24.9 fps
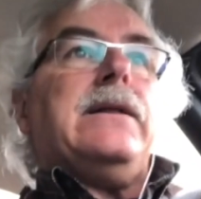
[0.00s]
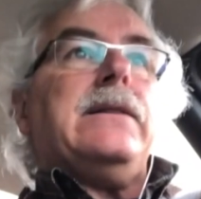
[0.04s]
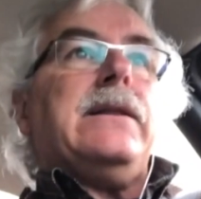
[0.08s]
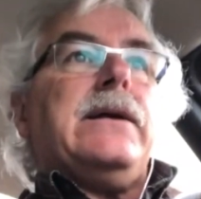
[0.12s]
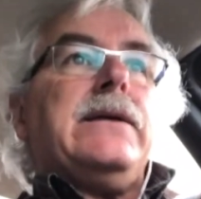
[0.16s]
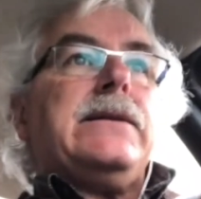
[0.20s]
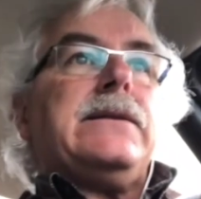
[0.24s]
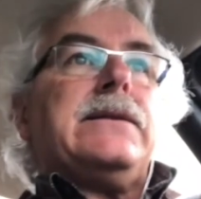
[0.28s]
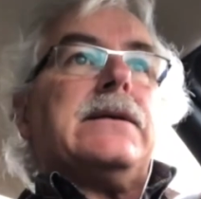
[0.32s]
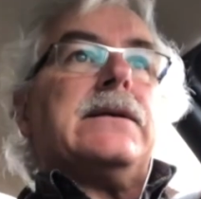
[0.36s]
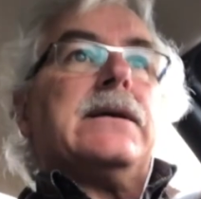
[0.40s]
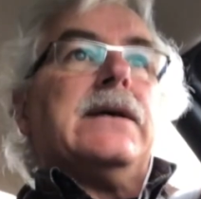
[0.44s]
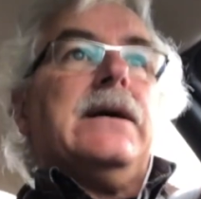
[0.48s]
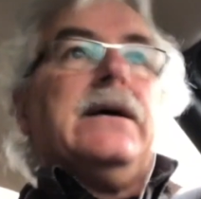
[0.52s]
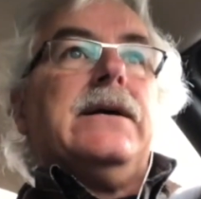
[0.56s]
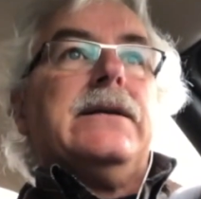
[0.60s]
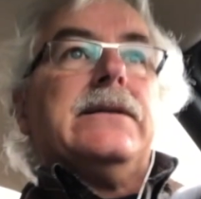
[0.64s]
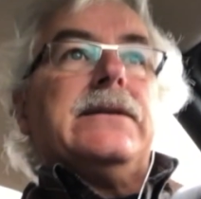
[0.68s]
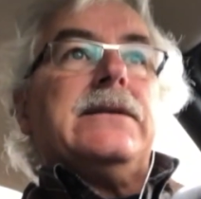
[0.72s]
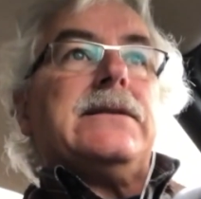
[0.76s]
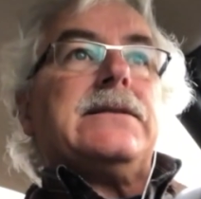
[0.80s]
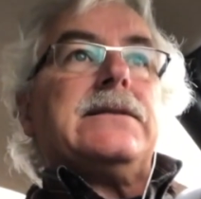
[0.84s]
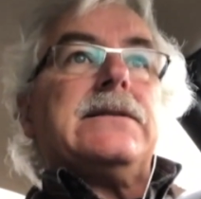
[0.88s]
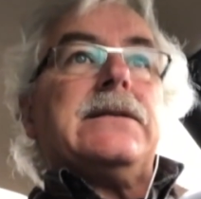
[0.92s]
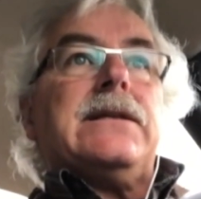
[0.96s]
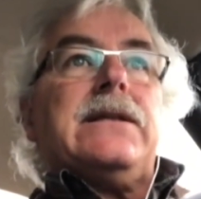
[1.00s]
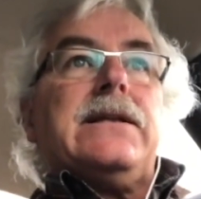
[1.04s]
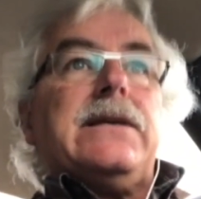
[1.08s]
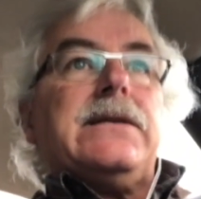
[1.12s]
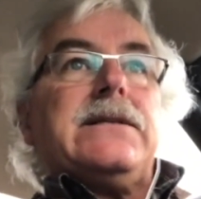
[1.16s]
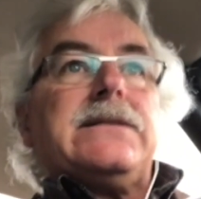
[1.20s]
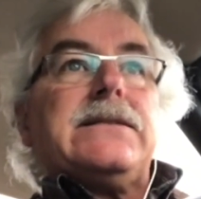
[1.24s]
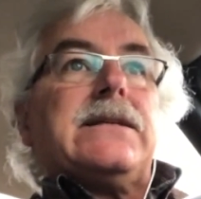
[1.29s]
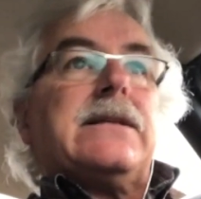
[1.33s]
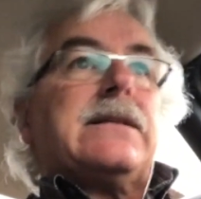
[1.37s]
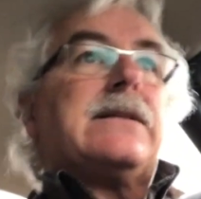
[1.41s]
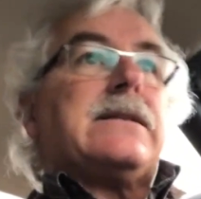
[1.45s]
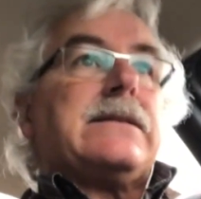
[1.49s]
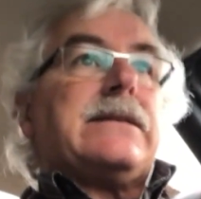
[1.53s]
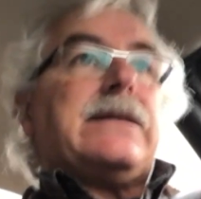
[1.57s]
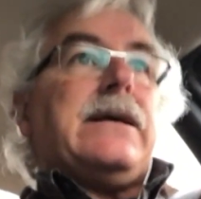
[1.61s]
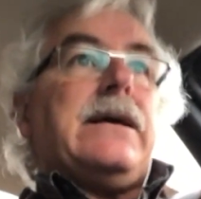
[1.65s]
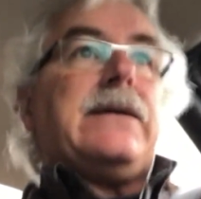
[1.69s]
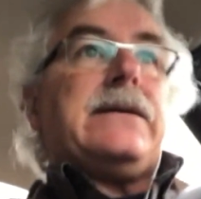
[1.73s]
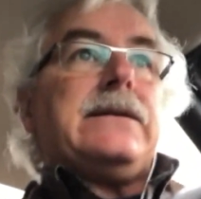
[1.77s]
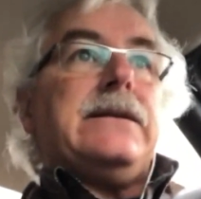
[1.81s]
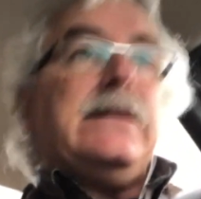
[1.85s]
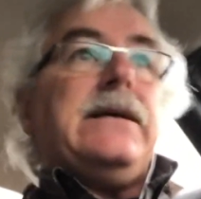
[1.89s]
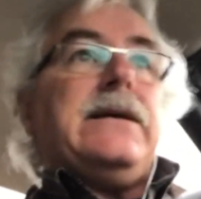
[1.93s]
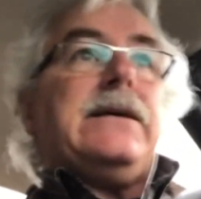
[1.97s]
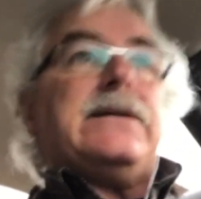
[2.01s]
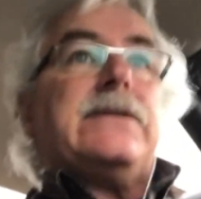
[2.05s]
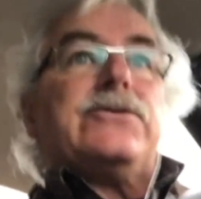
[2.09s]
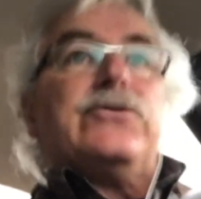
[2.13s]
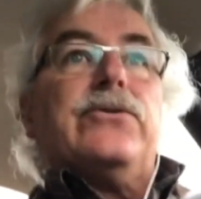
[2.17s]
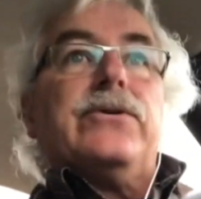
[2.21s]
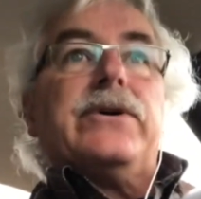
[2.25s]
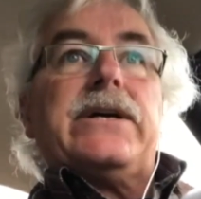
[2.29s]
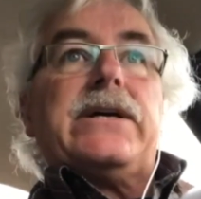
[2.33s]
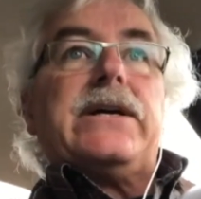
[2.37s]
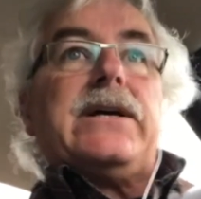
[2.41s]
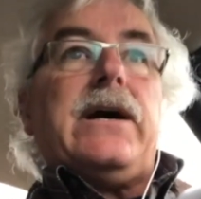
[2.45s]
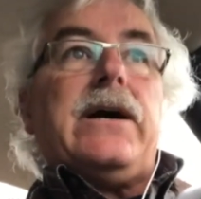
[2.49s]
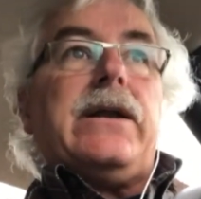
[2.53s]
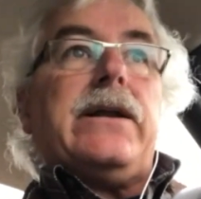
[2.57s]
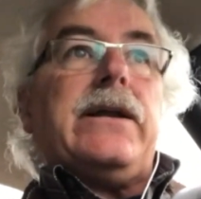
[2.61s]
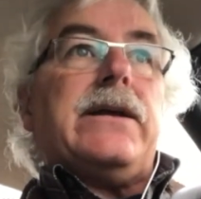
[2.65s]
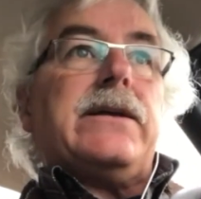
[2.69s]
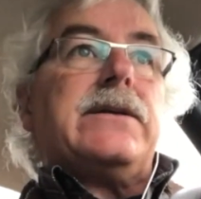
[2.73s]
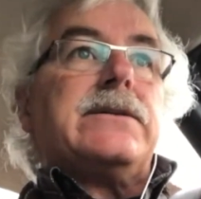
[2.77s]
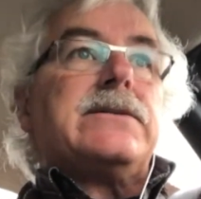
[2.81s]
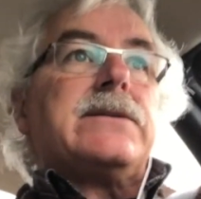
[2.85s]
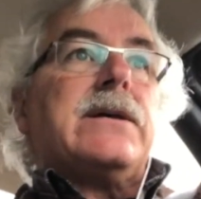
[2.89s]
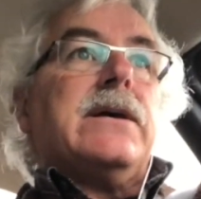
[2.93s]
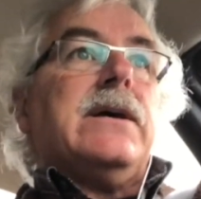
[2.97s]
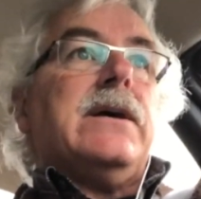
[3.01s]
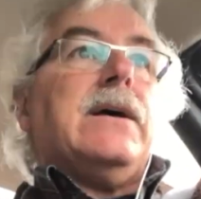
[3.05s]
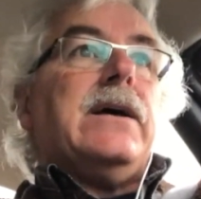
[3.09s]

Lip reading: like this. This is a nice little technique, doing cuttings.